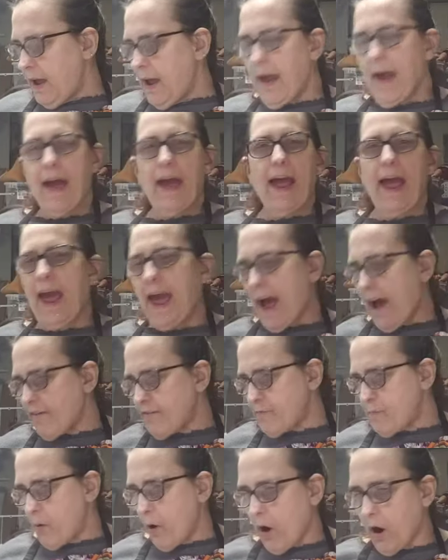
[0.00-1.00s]
a 1/2
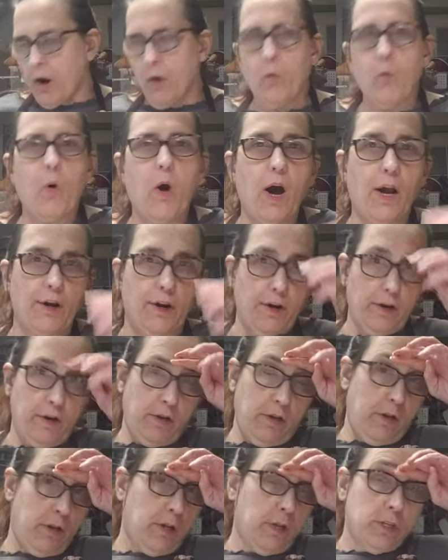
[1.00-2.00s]
part water.
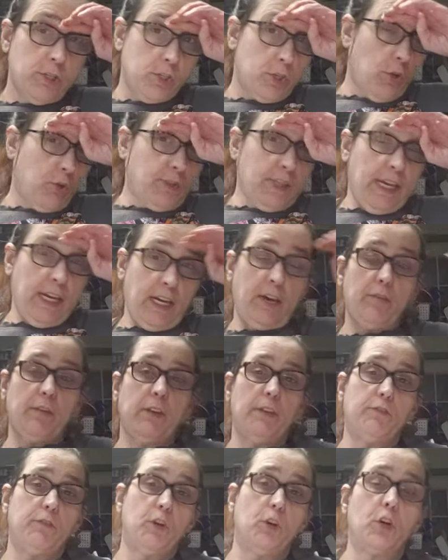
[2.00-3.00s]
So think of it,
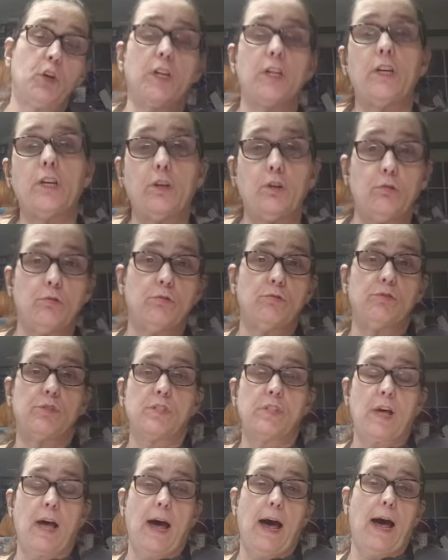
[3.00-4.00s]
if you're going to
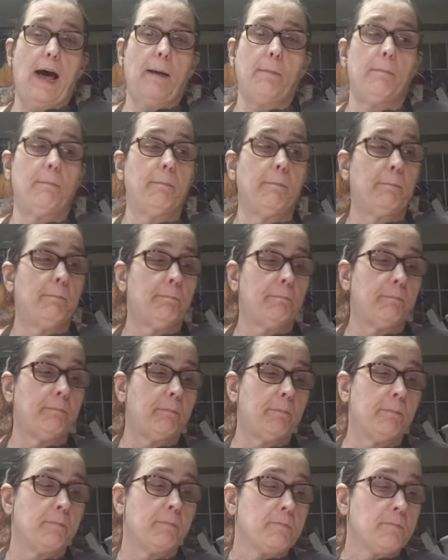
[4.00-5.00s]
use,
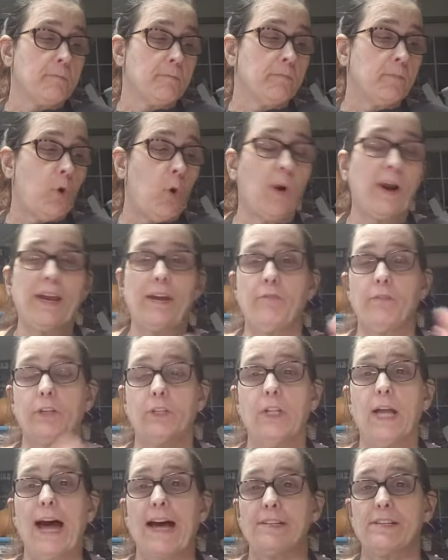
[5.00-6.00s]
or even
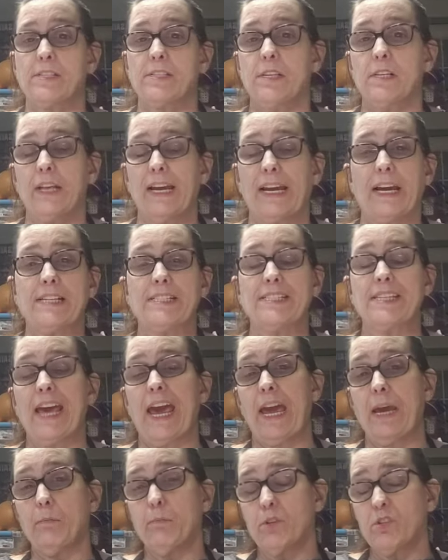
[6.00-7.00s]
less, like a
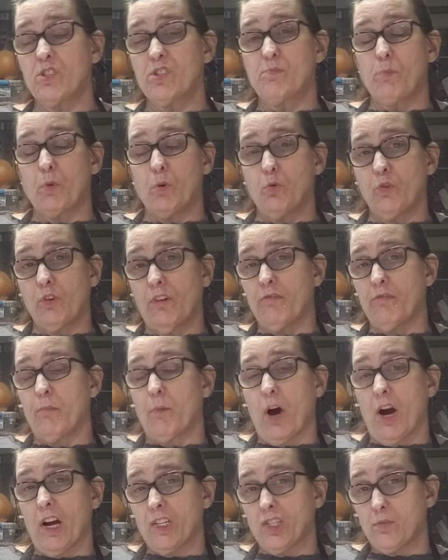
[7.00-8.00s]
tablespoon of
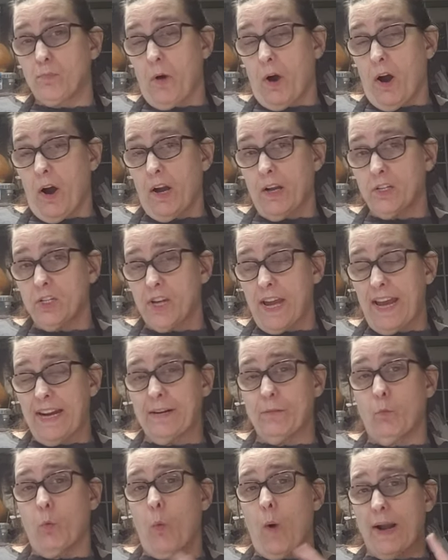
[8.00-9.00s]
Mod Podge
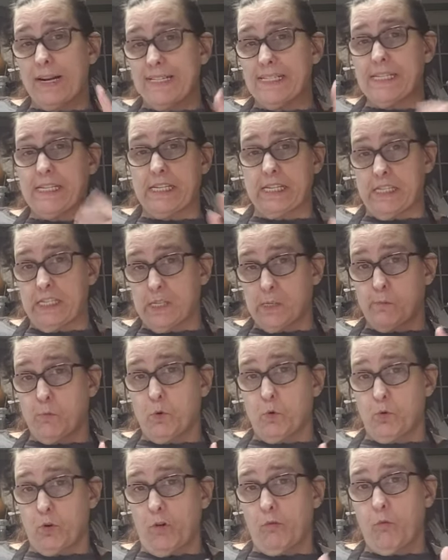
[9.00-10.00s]
and 1
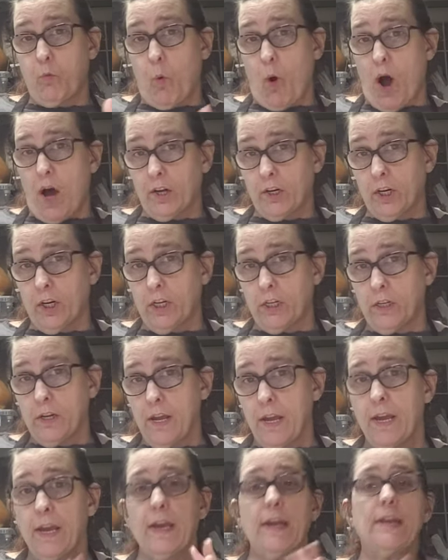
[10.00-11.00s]
teaspoon of water,
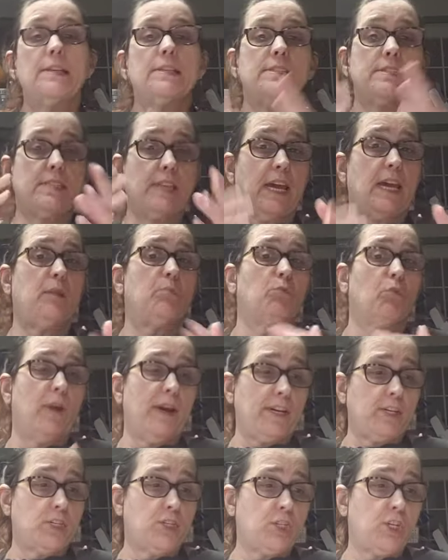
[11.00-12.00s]
same
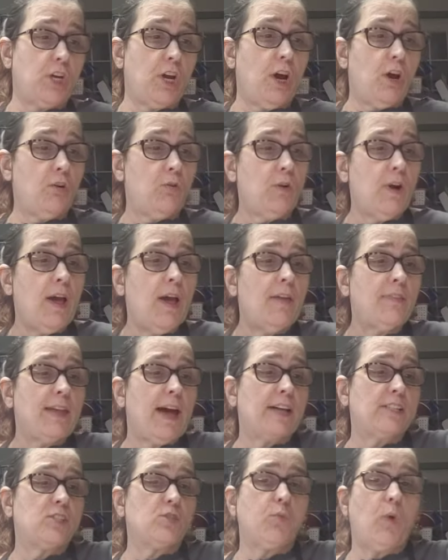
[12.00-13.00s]
ratio.
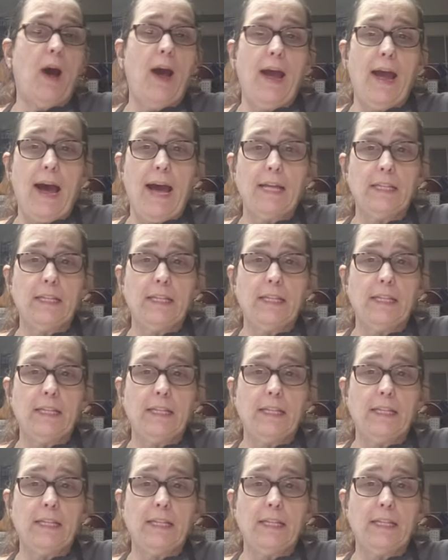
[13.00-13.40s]
That's why I